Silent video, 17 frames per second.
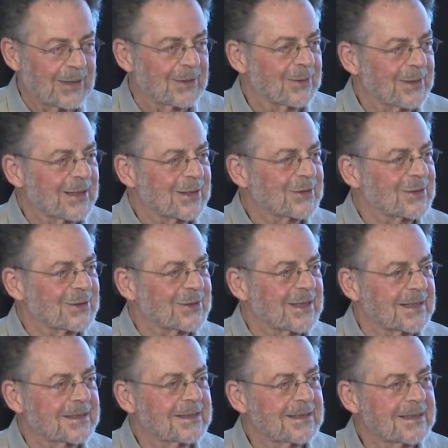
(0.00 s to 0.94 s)
lectures
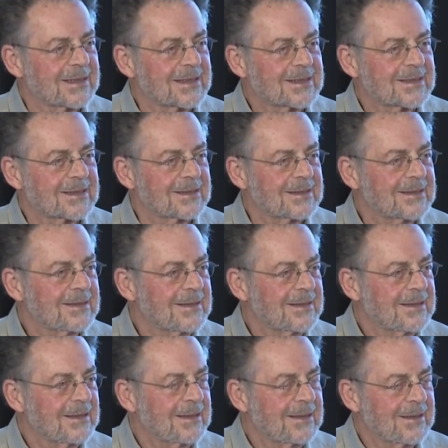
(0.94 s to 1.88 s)
like this. Uh,
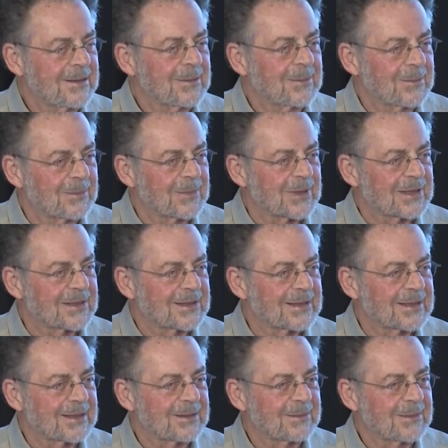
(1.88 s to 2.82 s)
but
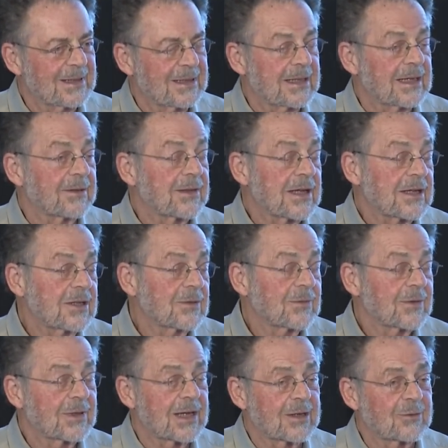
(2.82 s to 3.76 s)
uh, yeah, thank you
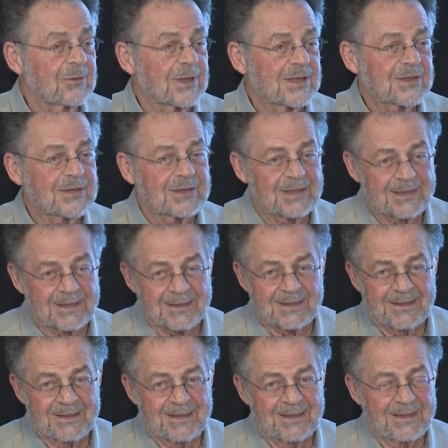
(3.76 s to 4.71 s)
for that question.
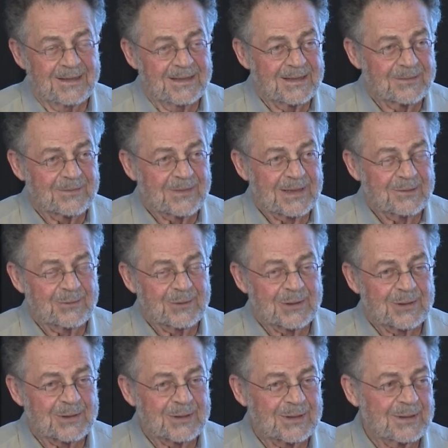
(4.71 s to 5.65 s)
if I
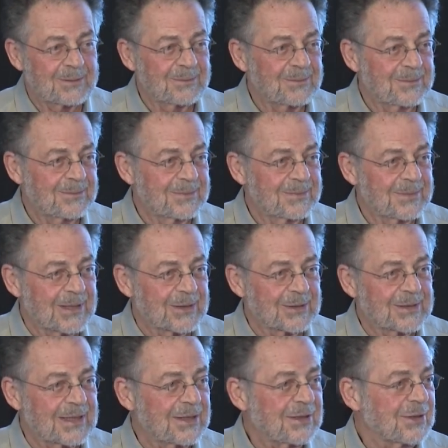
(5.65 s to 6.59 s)
were uh, you know
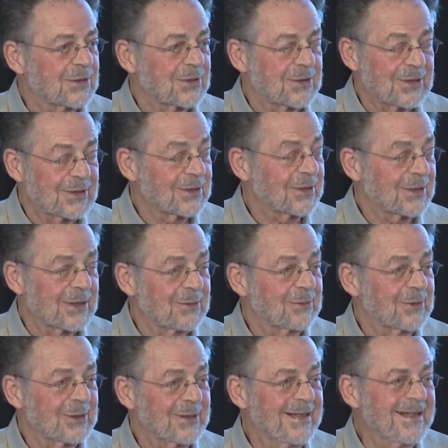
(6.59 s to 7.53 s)
10 years younger, I would.